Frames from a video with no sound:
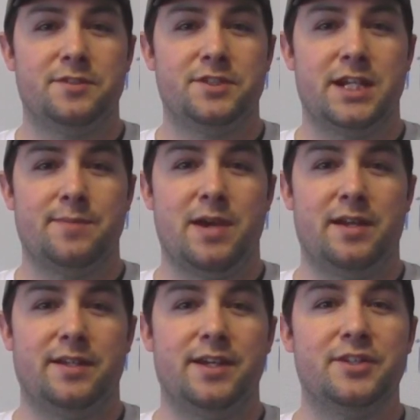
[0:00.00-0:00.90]
check him
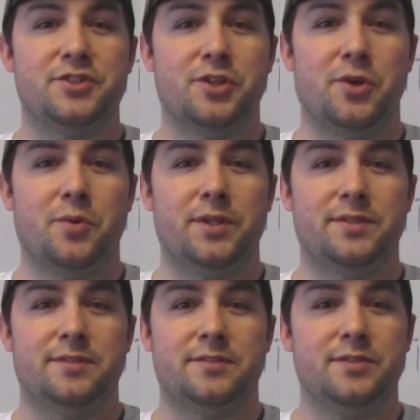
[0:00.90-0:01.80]
out at a gun show
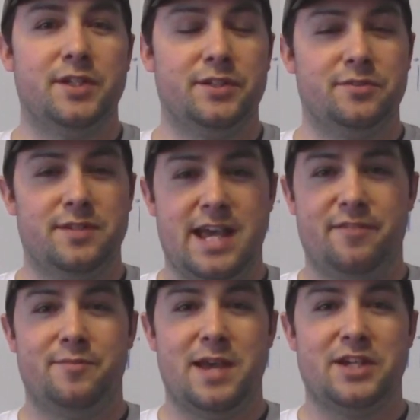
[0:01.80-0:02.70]
and
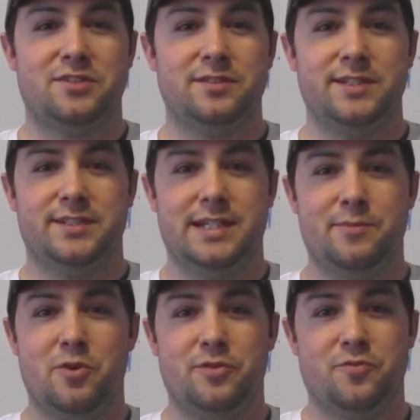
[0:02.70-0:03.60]
have him actually
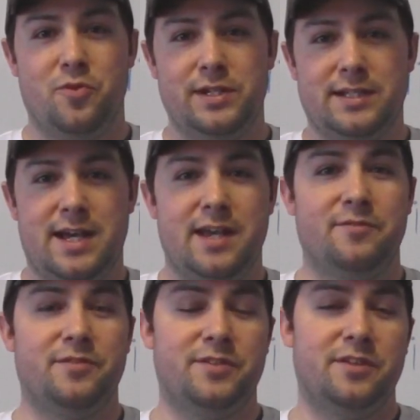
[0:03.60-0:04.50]
demo it for you
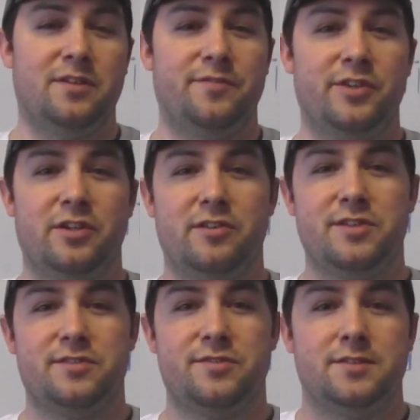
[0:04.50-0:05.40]
live if you're
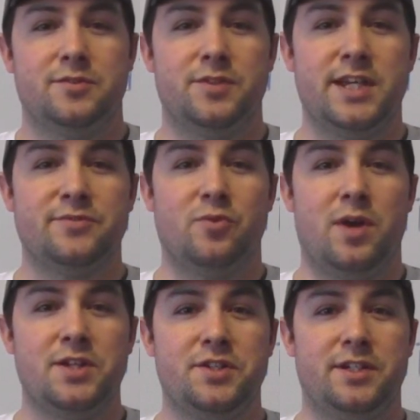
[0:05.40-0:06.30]
interested. So thanks for
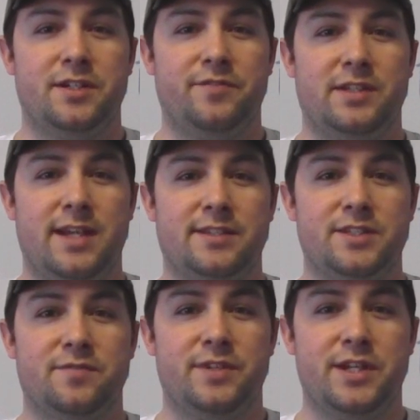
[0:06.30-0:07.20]
watching, and if you like
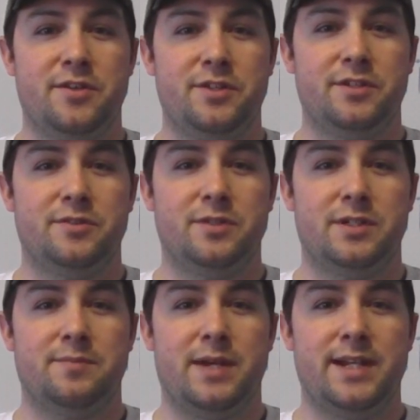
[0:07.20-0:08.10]
this video, you
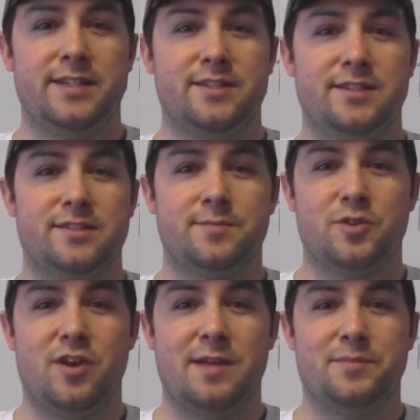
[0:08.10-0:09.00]
might hit the
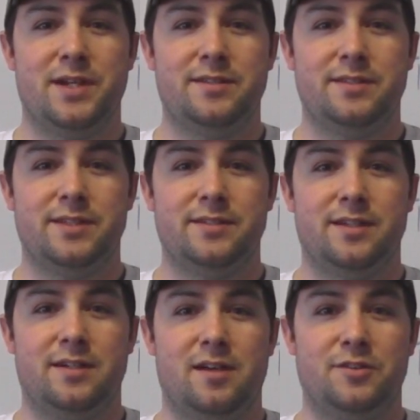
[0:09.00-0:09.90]
subscribe button, and
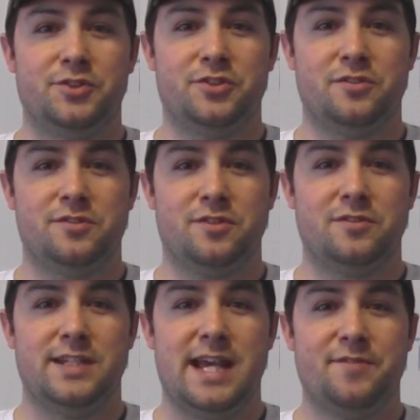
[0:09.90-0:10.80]
I'll
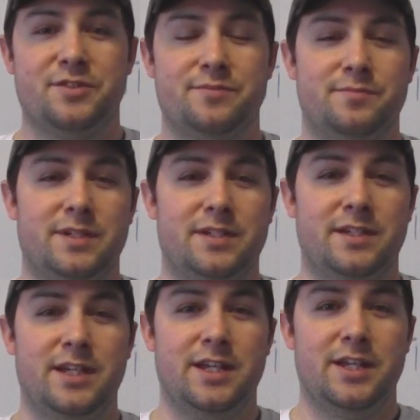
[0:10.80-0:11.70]
certainly have
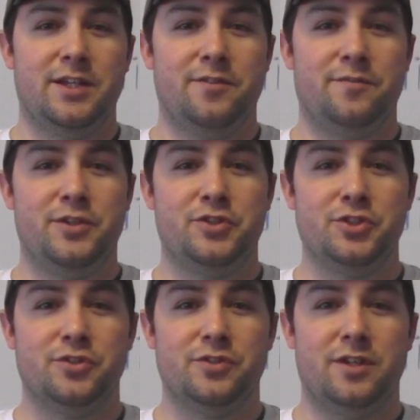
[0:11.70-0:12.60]
some
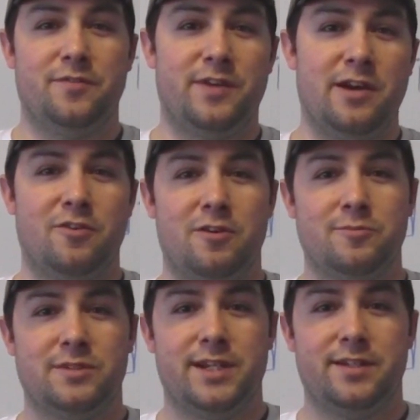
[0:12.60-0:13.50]
future firearm
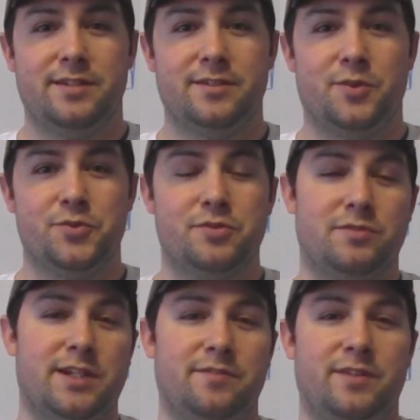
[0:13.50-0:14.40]
related and holster
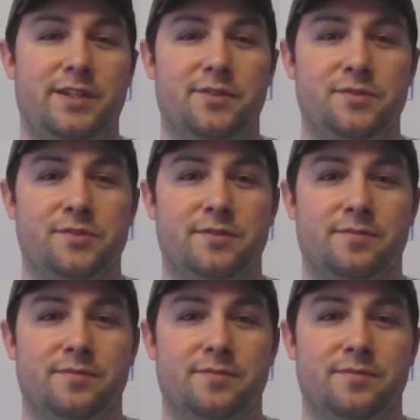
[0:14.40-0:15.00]
related videos.